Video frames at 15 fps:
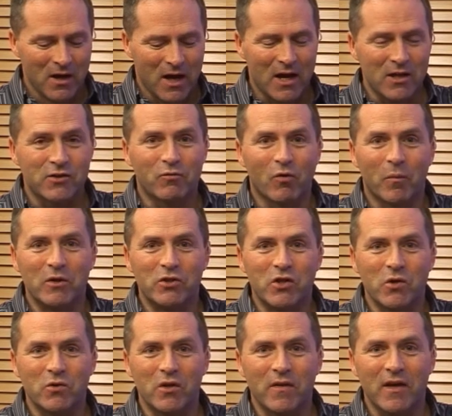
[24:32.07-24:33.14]
That's Robin
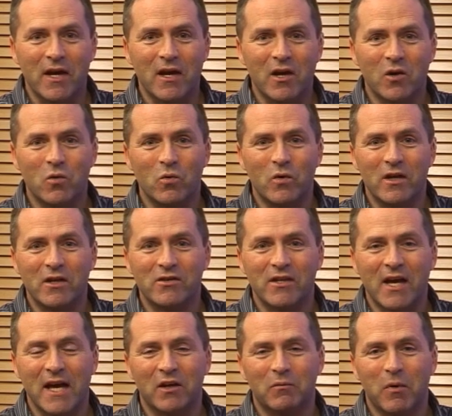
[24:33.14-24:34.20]
Tudor there, who is
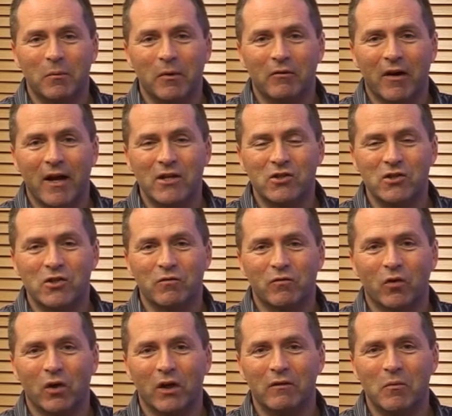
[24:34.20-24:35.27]
the Head of Public Relations
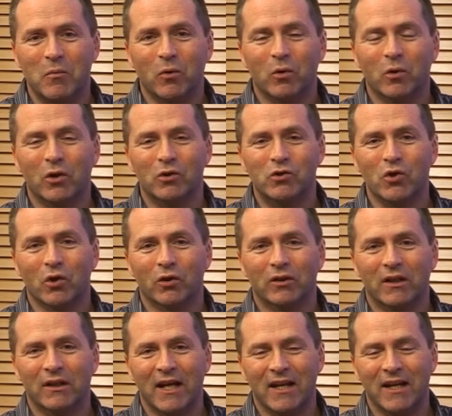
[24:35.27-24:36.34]
for Liverpool
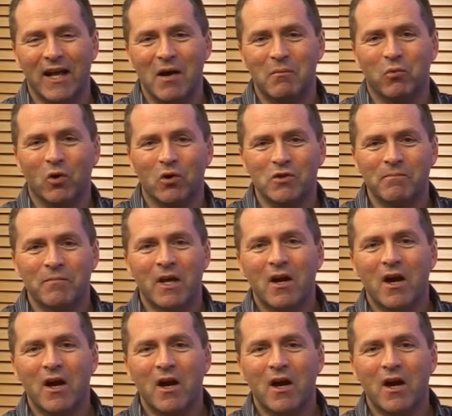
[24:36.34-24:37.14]
John Lennon Airport.